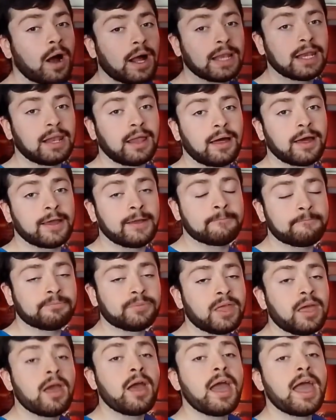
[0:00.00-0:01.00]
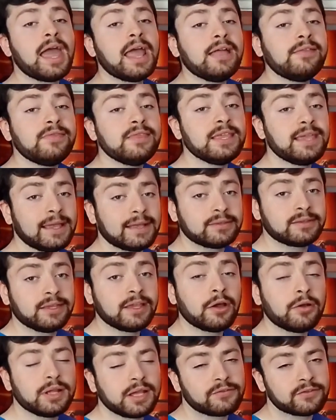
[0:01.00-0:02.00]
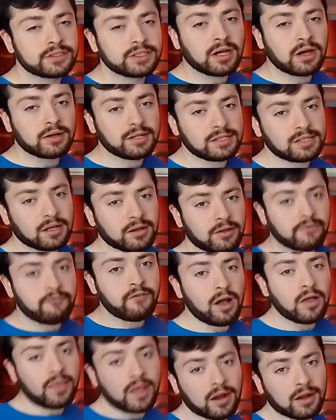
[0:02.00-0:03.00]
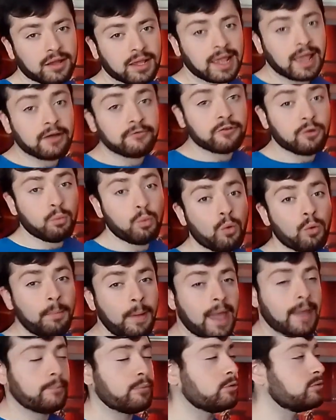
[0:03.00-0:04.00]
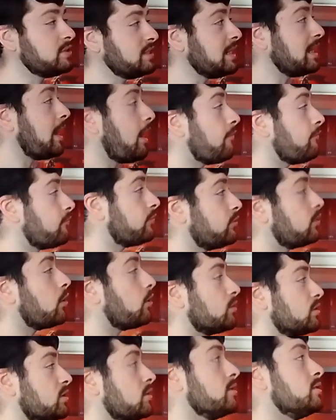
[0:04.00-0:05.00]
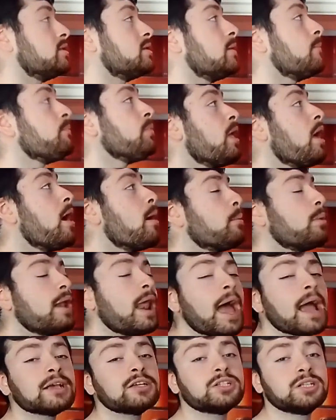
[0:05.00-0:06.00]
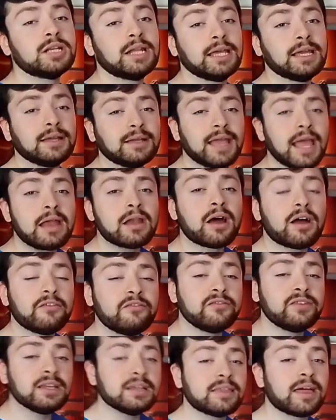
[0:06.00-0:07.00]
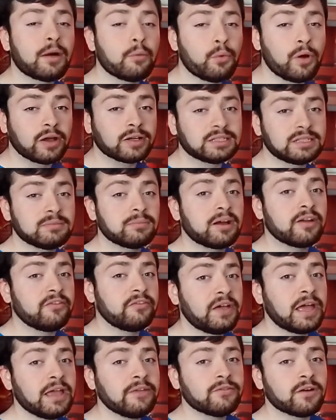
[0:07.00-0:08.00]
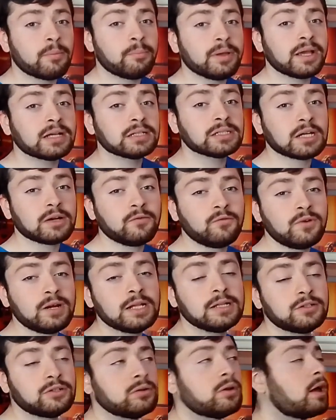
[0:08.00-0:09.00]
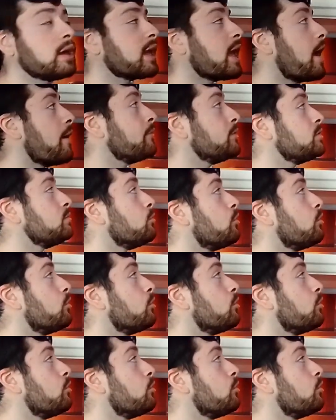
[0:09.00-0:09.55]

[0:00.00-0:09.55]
white light. In the end, the only other TARDIS I could find that I could get of a wallpaper was the 11th Doctor's. But actually, again, I think that worked in my favour because I really do like how